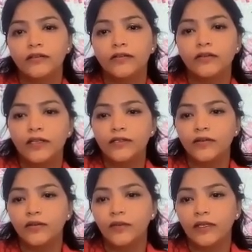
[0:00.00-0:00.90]
So that's
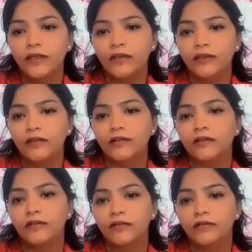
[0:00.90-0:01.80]
going to be
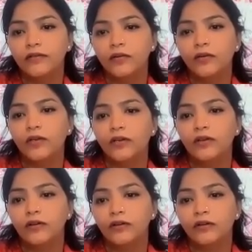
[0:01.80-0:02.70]

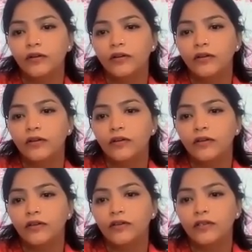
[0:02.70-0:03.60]

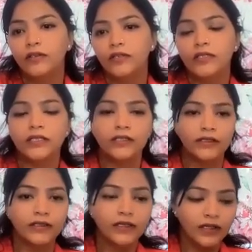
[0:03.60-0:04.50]
430.
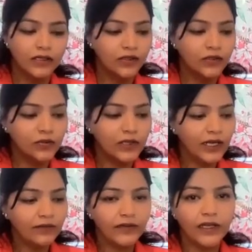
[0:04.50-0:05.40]
Do we
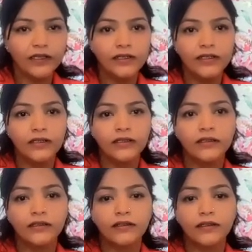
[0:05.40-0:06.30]
have that
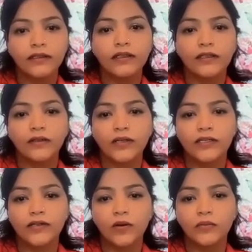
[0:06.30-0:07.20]
in,
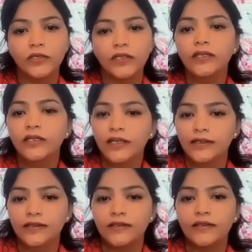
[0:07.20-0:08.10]
as an option?
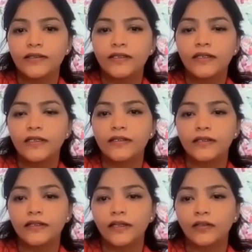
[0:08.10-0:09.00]
Yes. C is
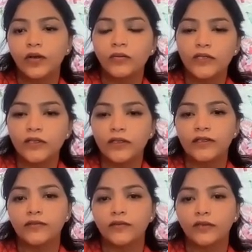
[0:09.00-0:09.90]
the correct option.
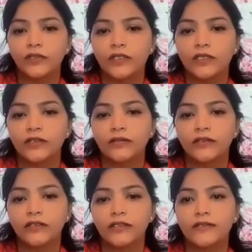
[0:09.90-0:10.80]
That's 430.
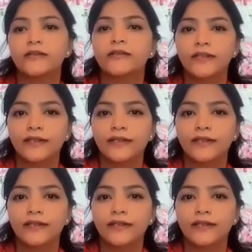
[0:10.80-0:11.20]
Yes.